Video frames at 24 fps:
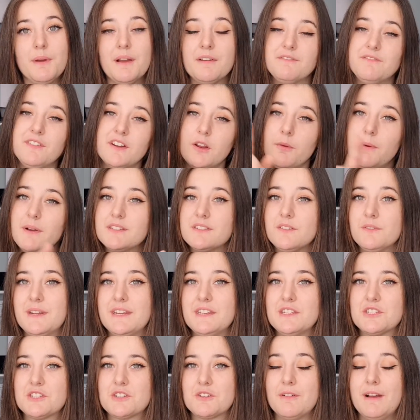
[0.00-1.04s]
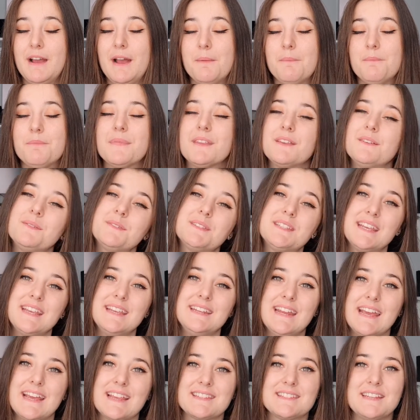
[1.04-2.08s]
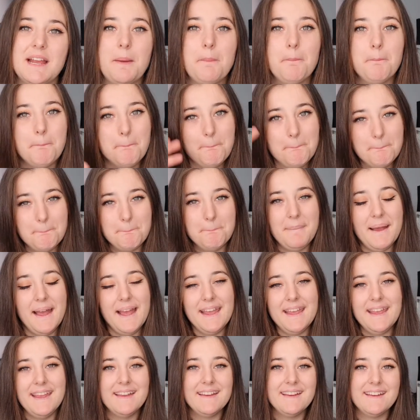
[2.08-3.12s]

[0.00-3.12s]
and follow us on Instagram. I'll see you next time. Bye.